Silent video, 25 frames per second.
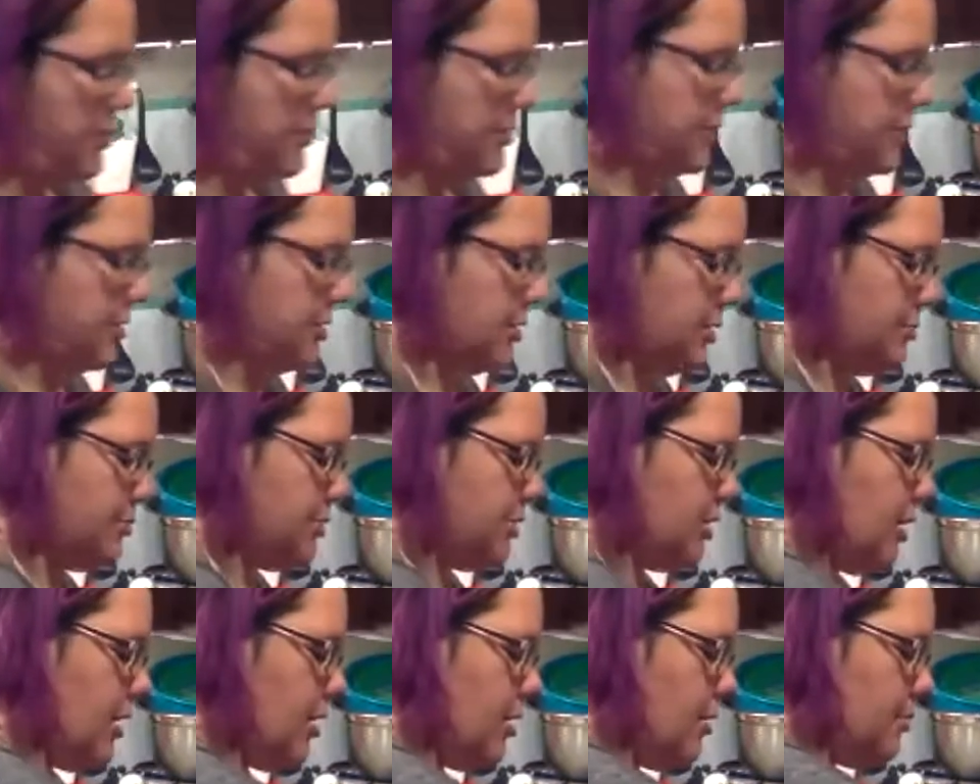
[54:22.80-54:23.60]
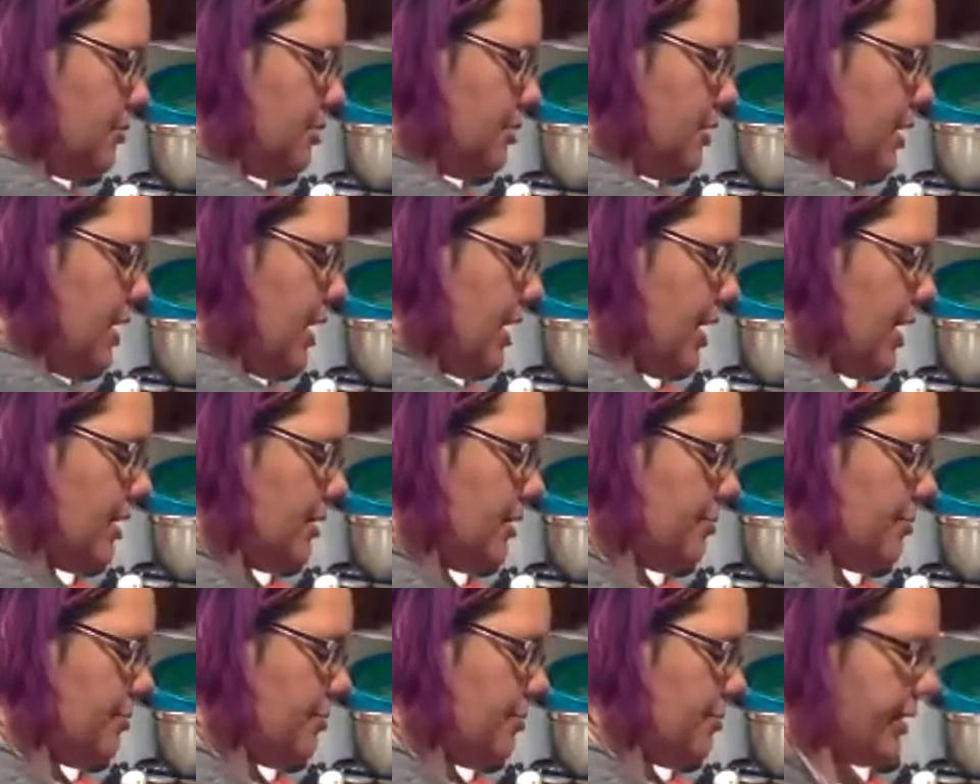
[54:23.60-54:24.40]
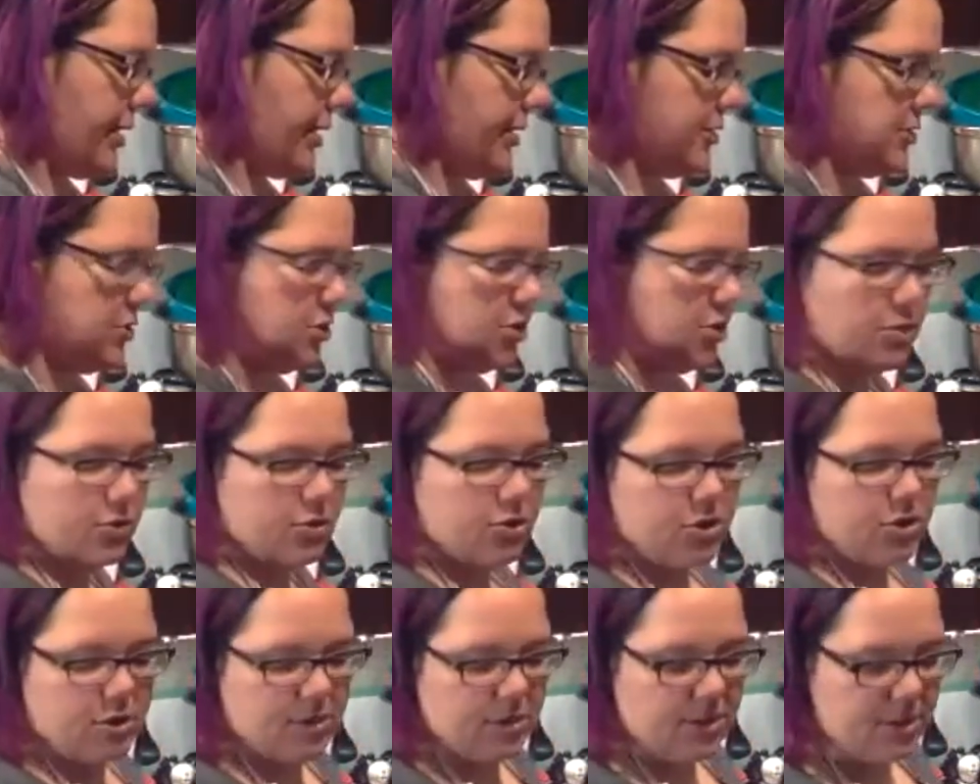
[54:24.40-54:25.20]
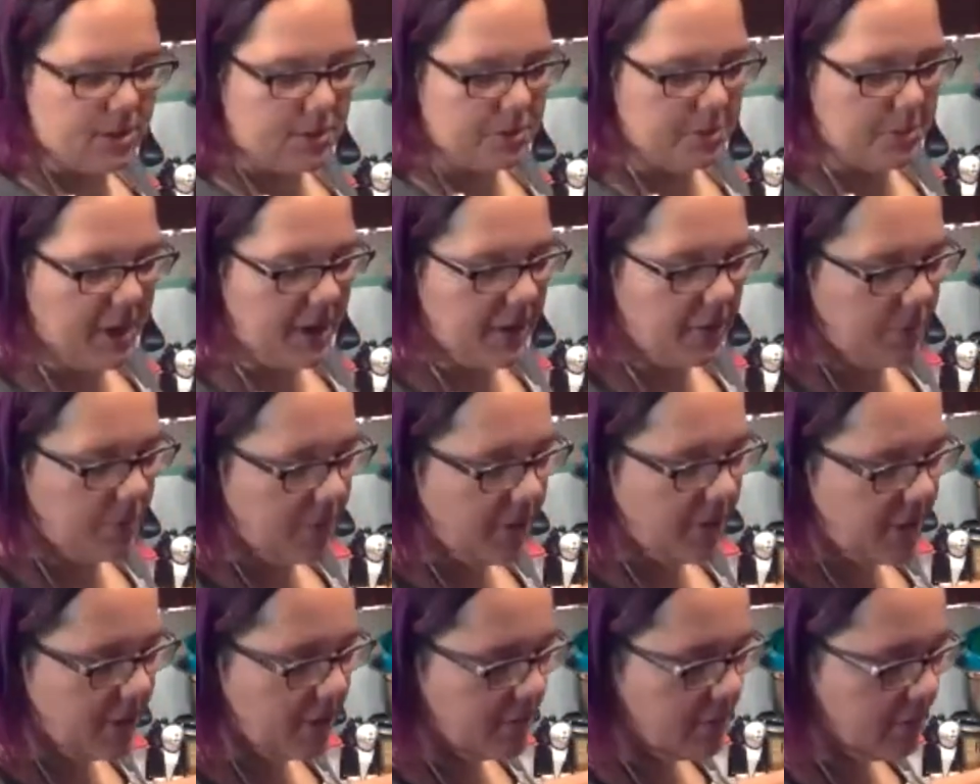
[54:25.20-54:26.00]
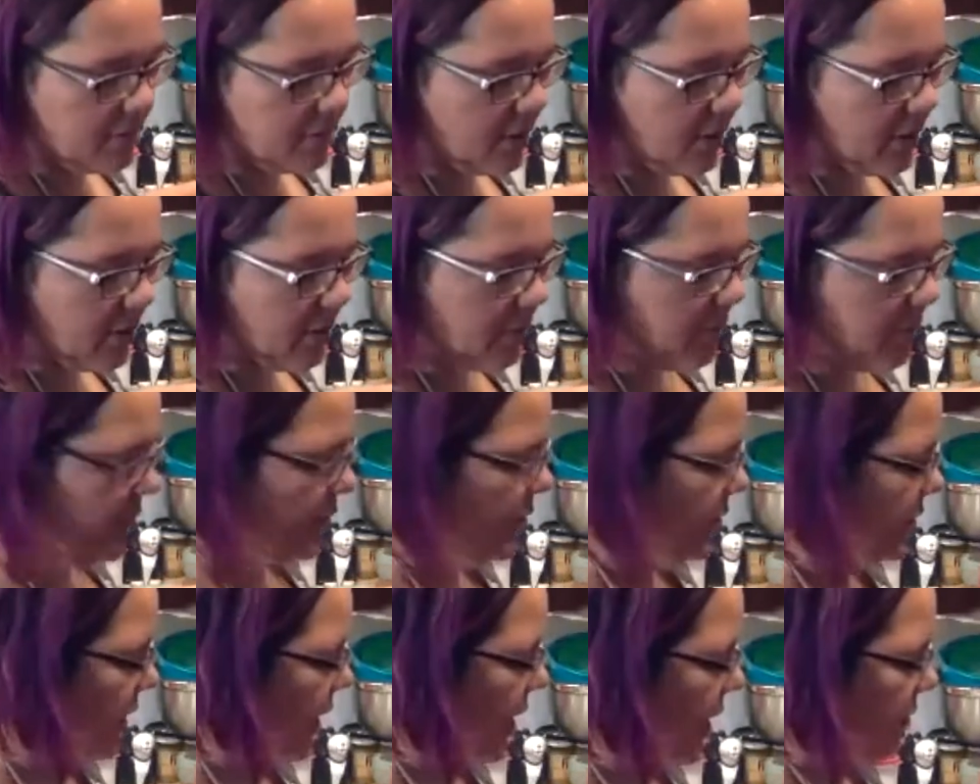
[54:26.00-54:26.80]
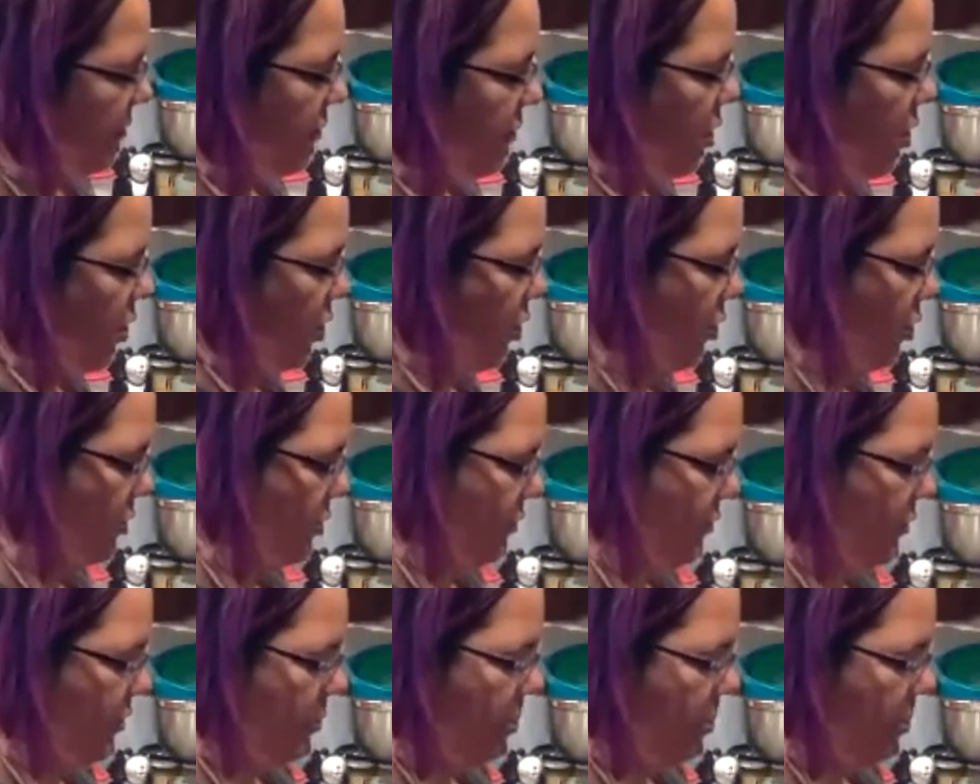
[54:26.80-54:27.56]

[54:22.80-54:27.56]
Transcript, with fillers: Since I'm done, I'm going to add it back into just this main one. I don't need to have all of the